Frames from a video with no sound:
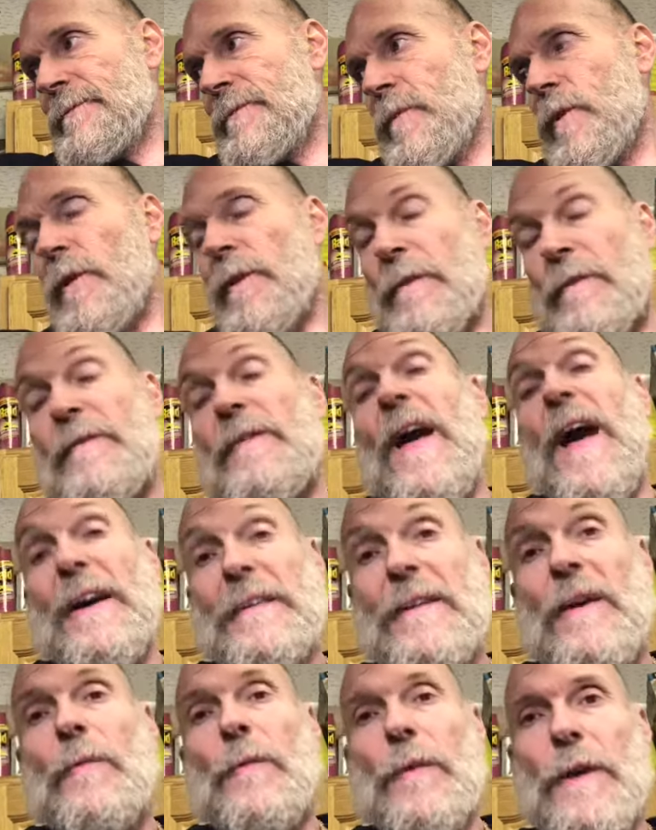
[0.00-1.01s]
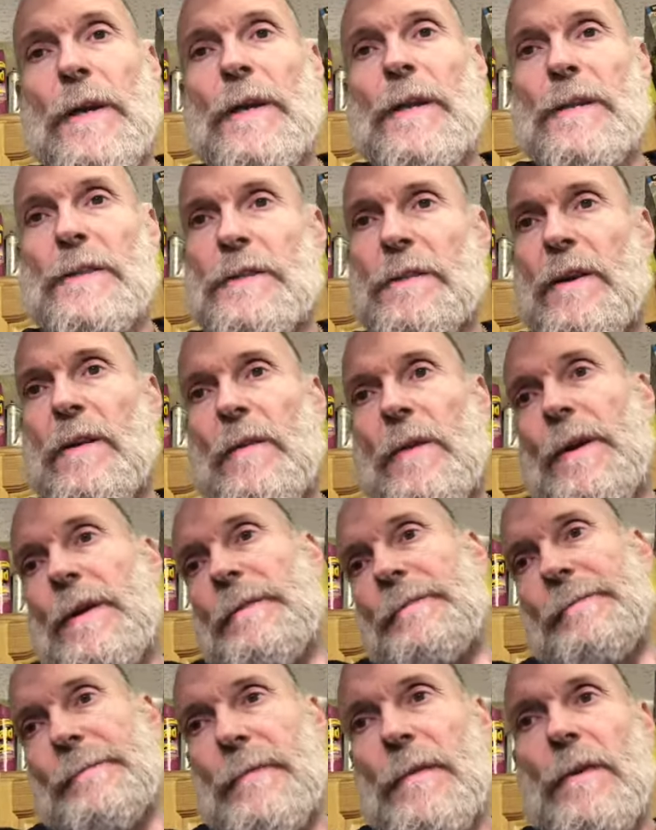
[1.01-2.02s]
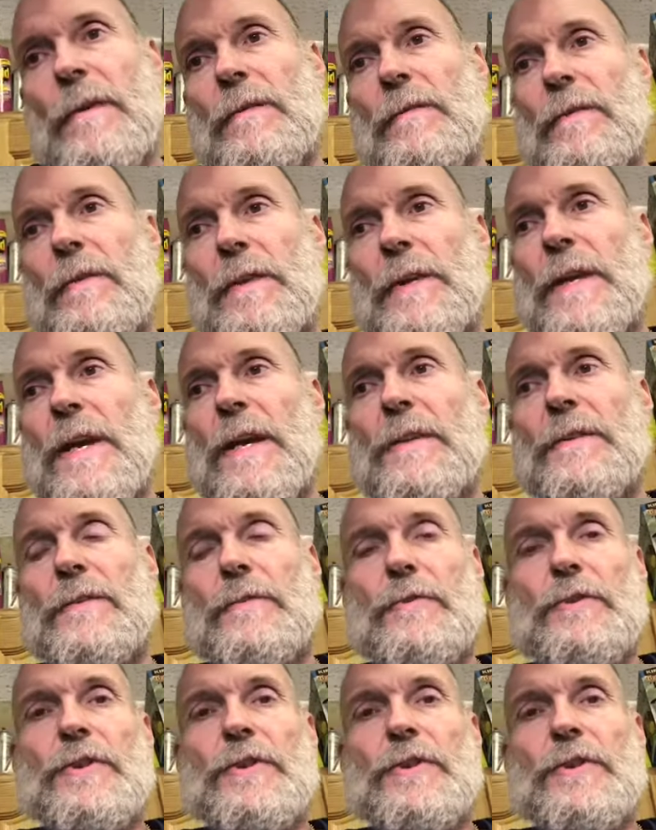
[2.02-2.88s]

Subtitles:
Well, the fact that we're getting snow, I really can't do